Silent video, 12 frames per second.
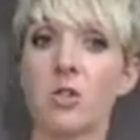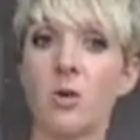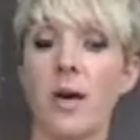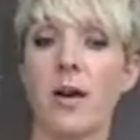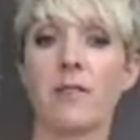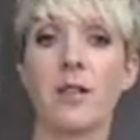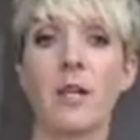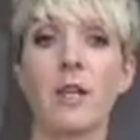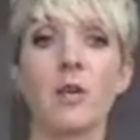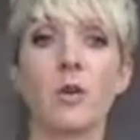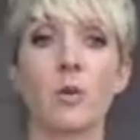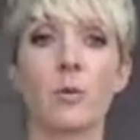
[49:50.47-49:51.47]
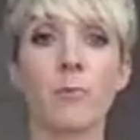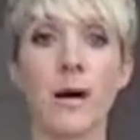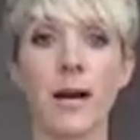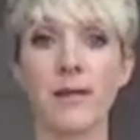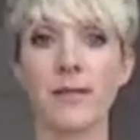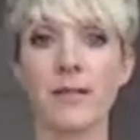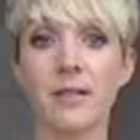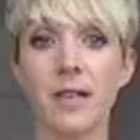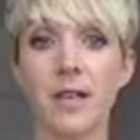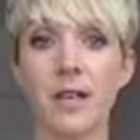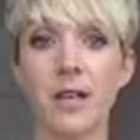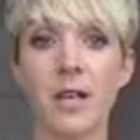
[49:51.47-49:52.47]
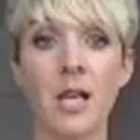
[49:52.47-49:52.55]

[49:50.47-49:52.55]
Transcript: to having your partner there.